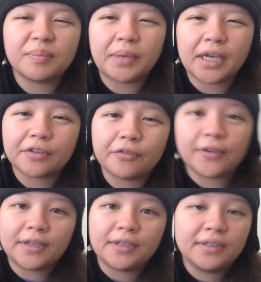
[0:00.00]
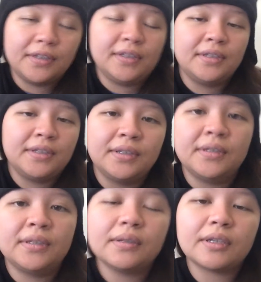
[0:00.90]
back fat,
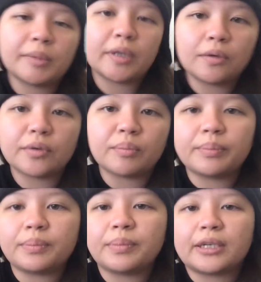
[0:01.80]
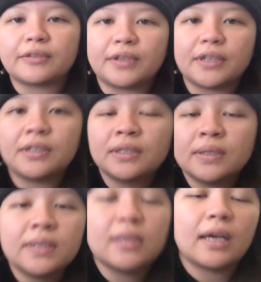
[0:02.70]
like my lower back fat.
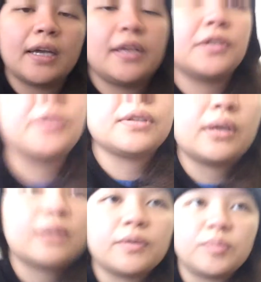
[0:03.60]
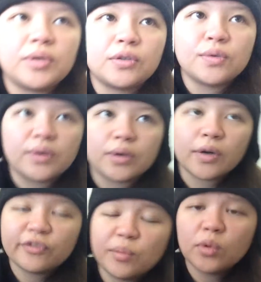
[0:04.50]
I just thought that would be too
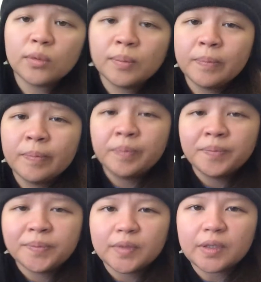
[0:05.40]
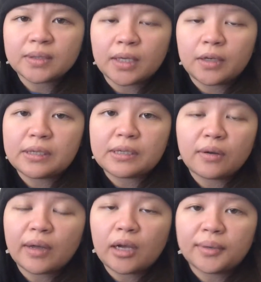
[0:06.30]
uncomfortable because I don't
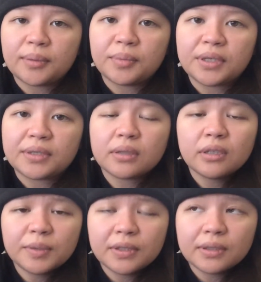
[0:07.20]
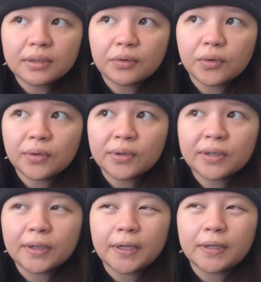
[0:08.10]
know how it'd be sleeping,
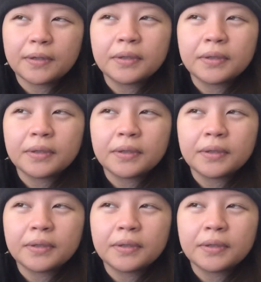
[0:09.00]
or I